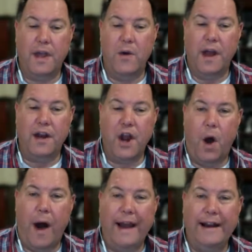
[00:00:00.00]
you had
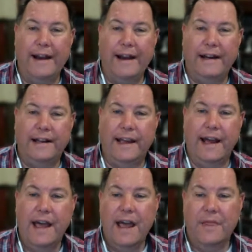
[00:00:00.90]
no idea
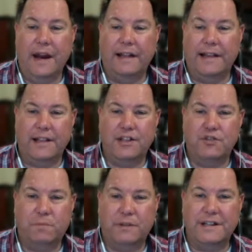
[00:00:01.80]
that at that
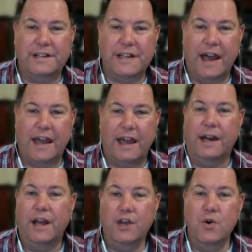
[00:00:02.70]
split
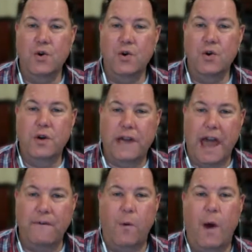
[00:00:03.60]
second, you gave
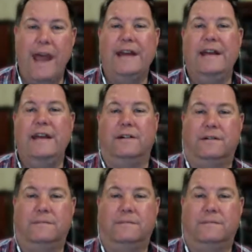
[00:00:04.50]
away a deal.